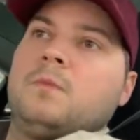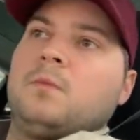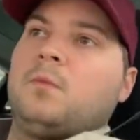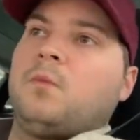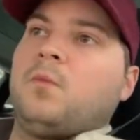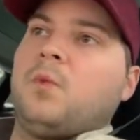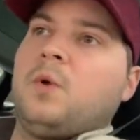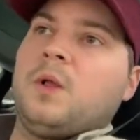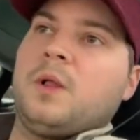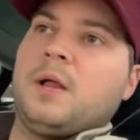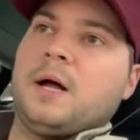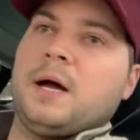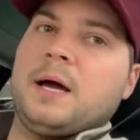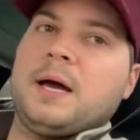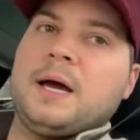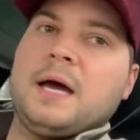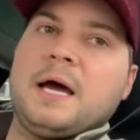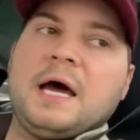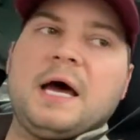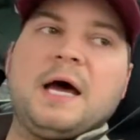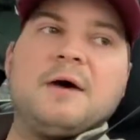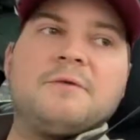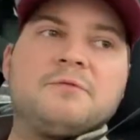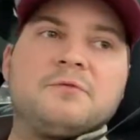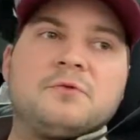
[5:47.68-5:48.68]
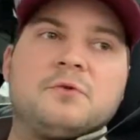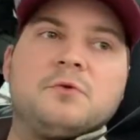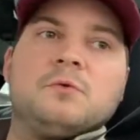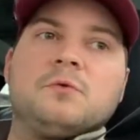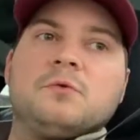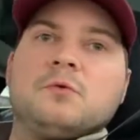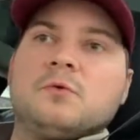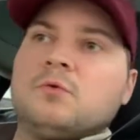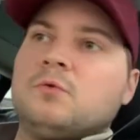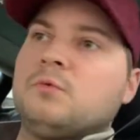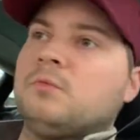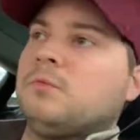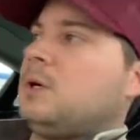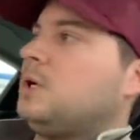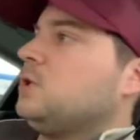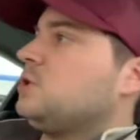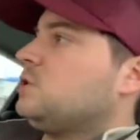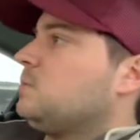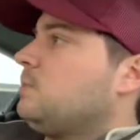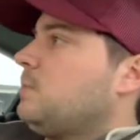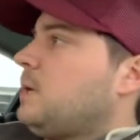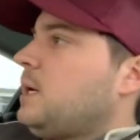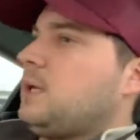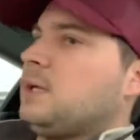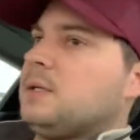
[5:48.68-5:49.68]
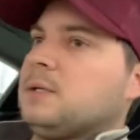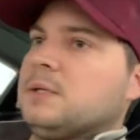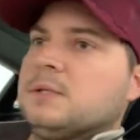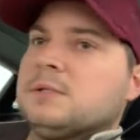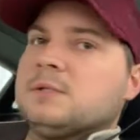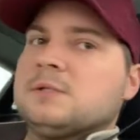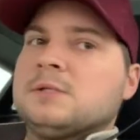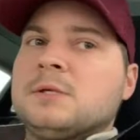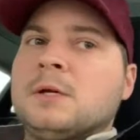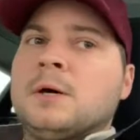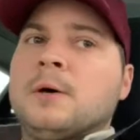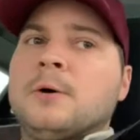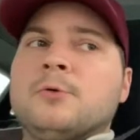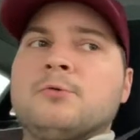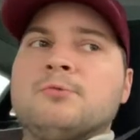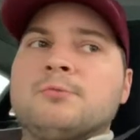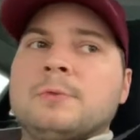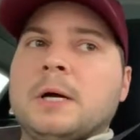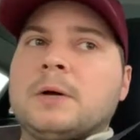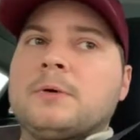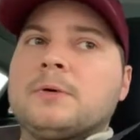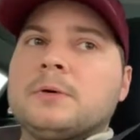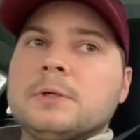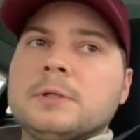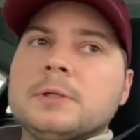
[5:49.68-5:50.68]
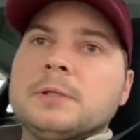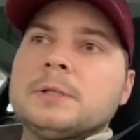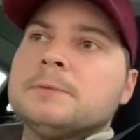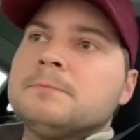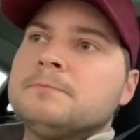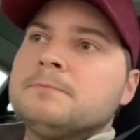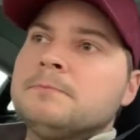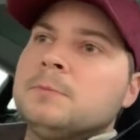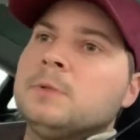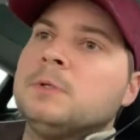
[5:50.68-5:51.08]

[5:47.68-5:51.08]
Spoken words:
Will I have to do much maintenance? No, not really.